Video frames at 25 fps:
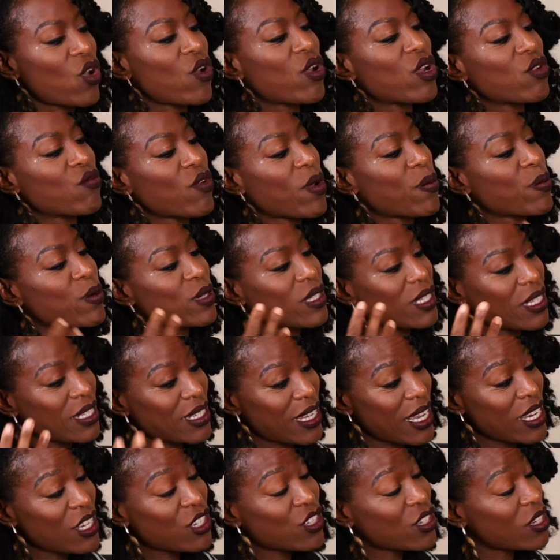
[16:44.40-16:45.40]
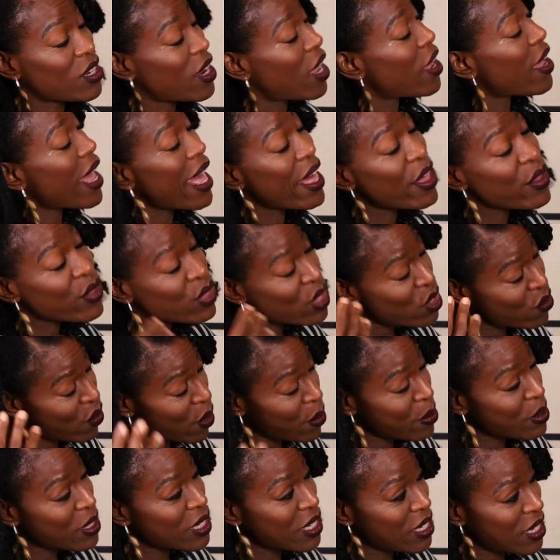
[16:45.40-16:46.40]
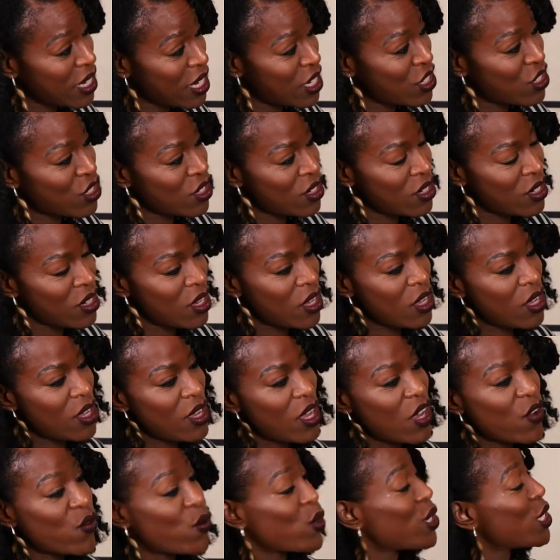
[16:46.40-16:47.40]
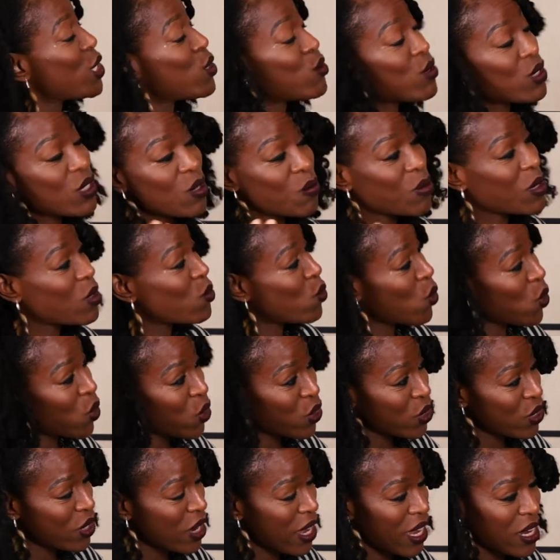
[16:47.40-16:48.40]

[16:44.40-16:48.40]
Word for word: are a representation, a healthy representation of what used to be war.